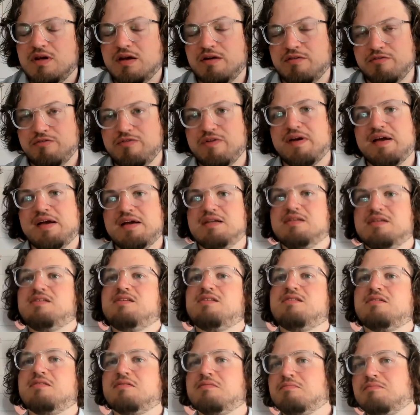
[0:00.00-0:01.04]
at
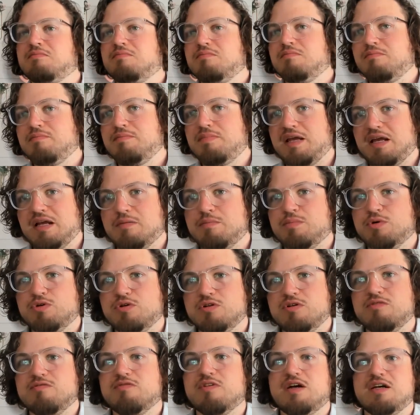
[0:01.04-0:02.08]
first, being a
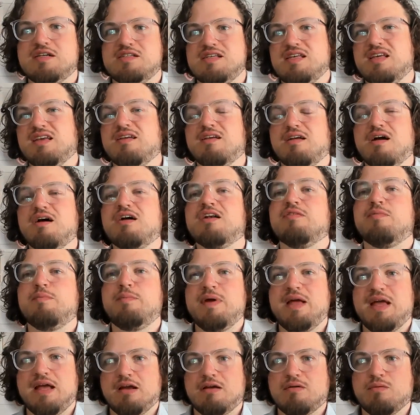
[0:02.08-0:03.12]
board advisor. You can kind of
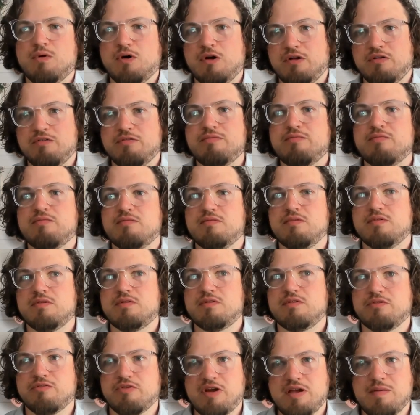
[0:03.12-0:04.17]
pick one of
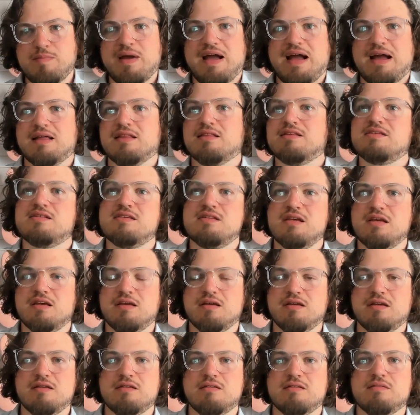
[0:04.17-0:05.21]
three paths. You
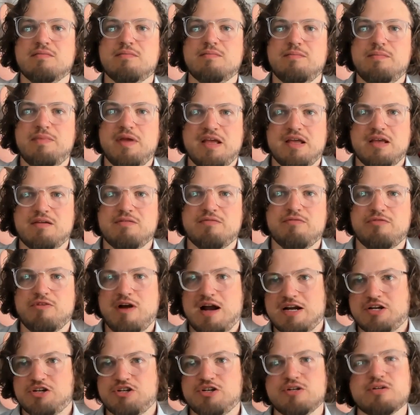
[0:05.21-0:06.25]
can pick
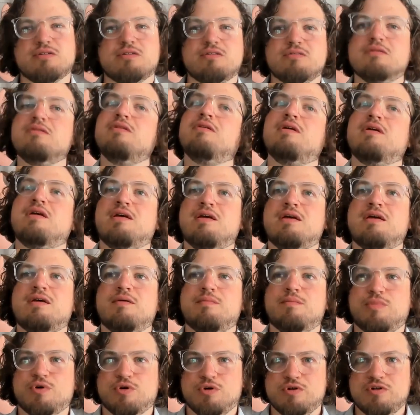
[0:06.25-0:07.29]
fractional,
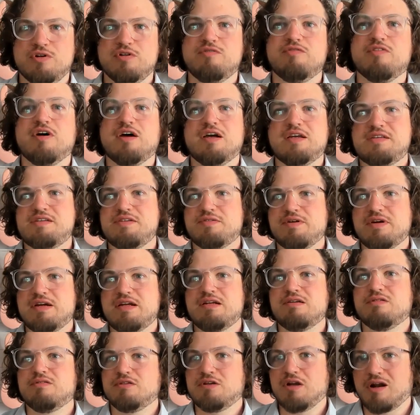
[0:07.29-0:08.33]
board advisory,
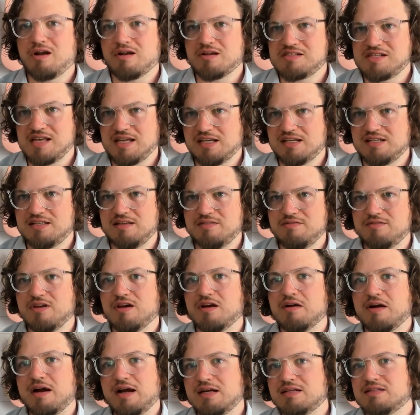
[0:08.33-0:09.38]
or non-executive
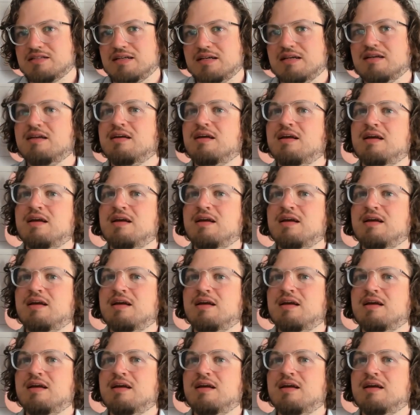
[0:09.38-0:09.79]
director.